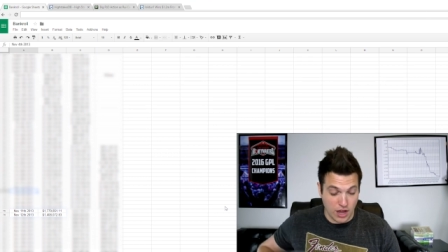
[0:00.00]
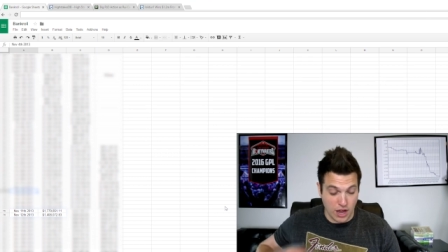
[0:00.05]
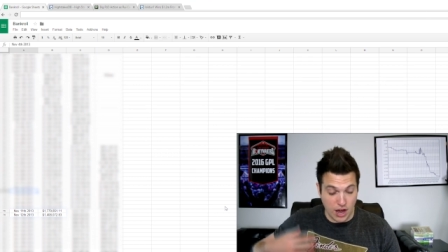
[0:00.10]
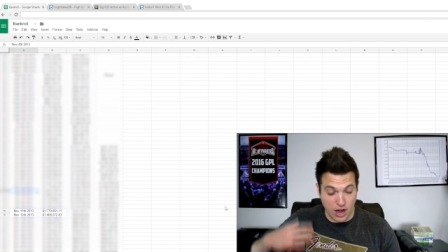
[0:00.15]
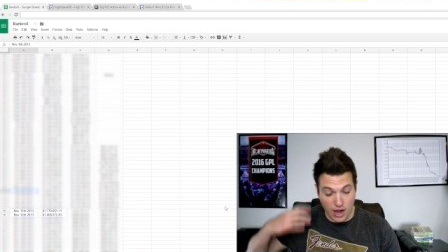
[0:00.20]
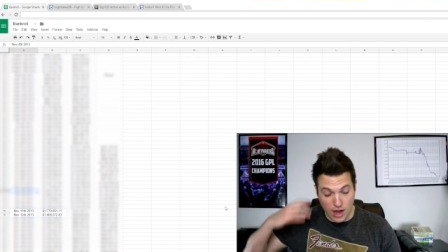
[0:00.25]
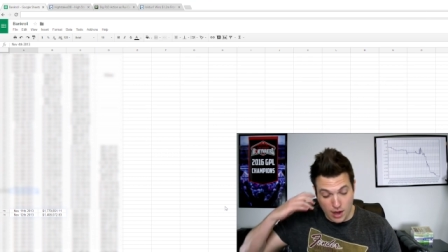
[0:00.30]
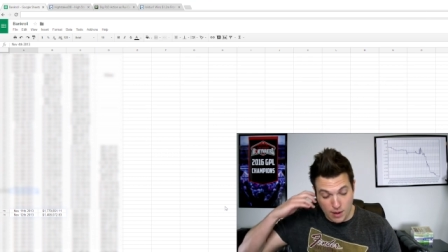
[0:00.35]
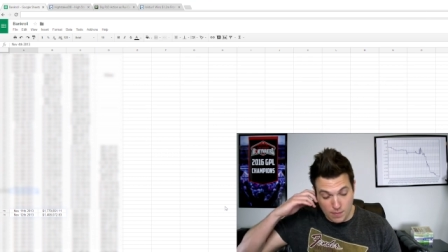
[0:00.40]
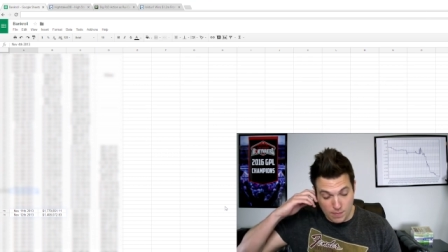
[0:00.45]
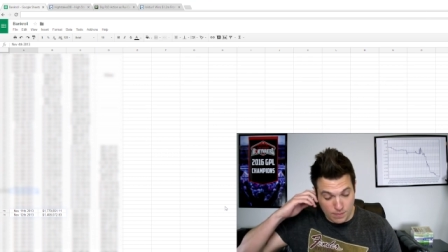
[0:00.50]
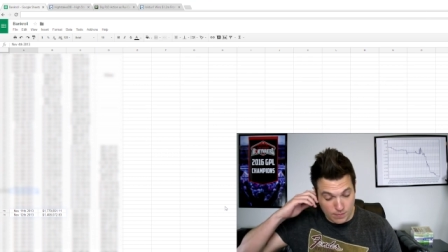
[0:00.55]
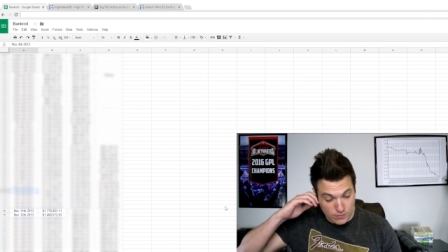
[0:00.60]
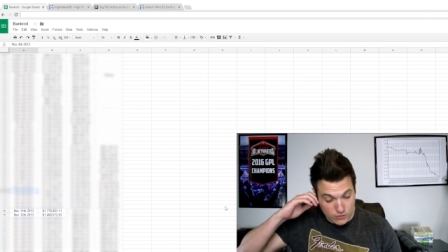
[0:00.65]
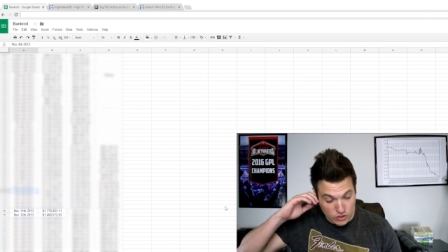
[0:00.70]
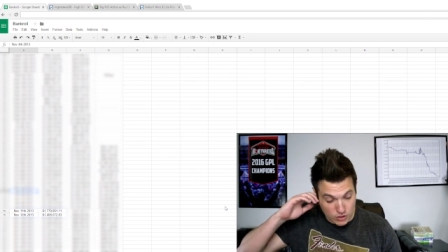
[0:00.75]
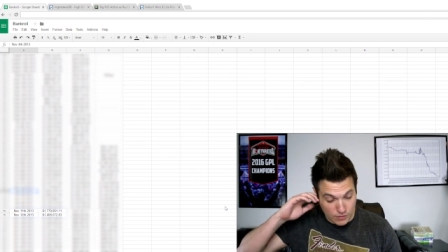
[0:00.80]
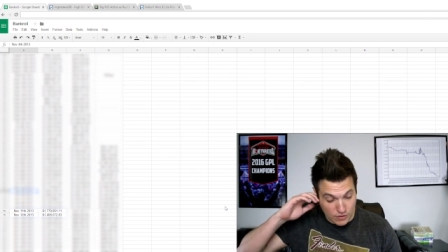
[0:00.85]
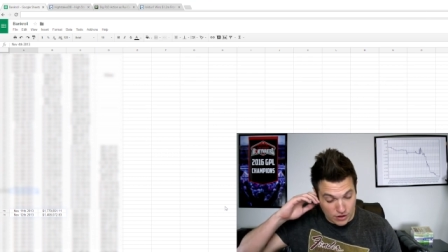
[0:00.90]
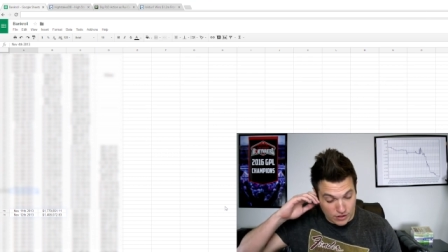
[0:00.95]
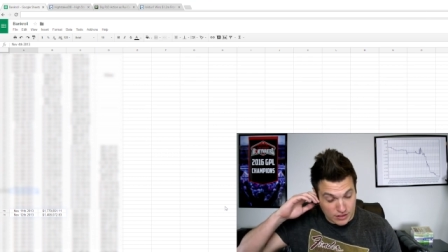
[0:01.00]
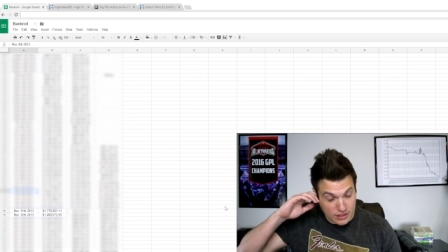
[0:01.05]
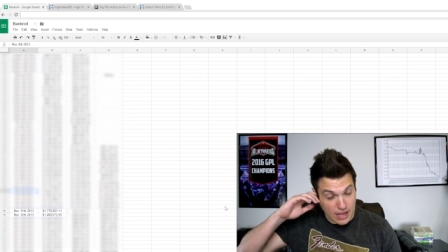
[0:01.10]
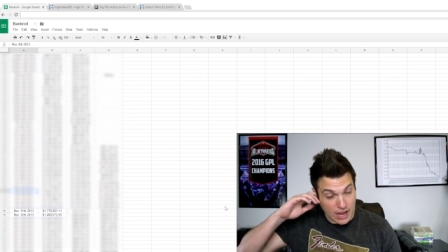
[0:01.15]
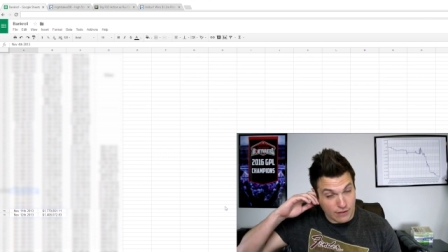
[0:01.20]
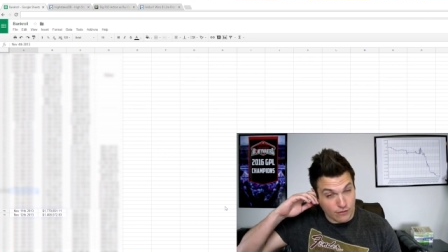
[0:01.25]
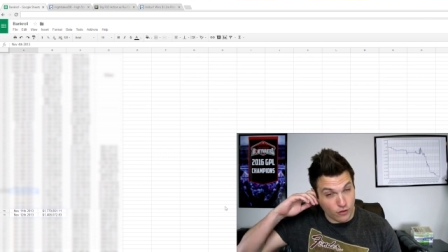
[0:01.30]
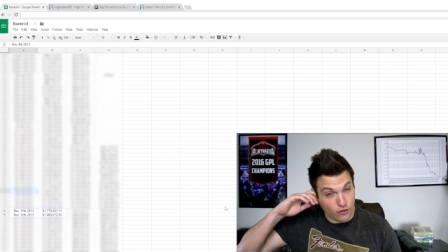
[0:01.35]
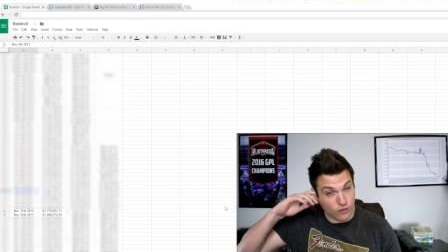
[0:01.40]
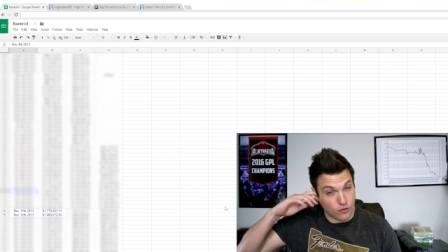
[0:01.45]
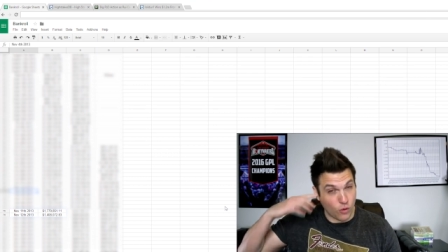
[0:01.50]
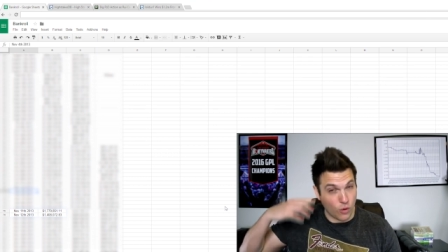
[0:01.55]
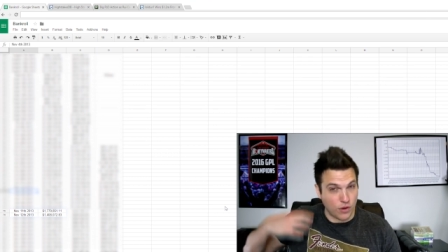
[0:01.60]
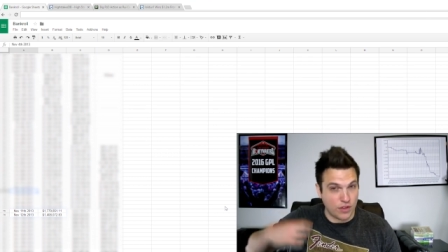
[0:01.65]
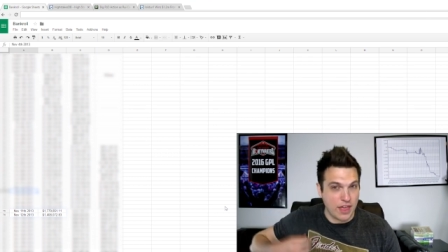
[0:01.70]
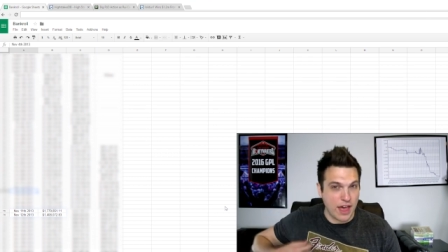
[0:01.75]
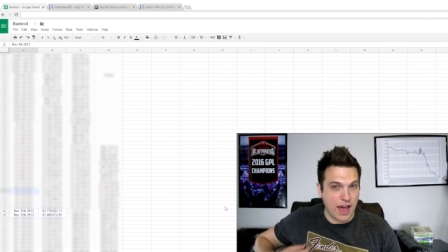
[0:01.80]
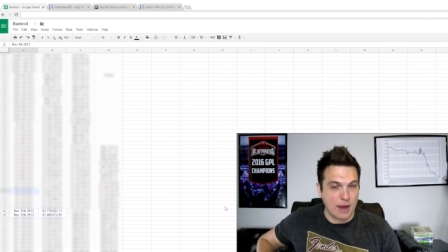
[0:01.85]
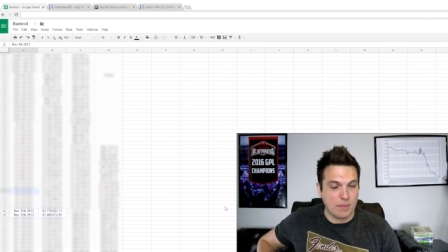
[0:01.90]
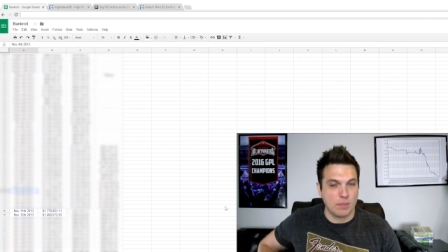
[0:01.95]
So I'm very thankful
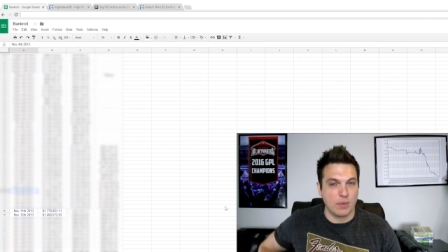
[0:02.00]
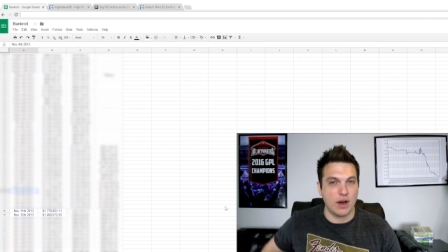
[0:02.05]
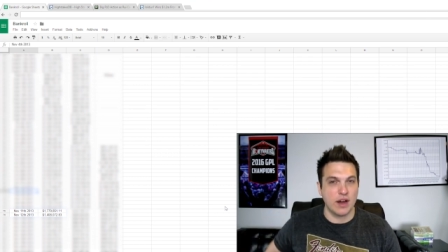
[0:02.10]
for that.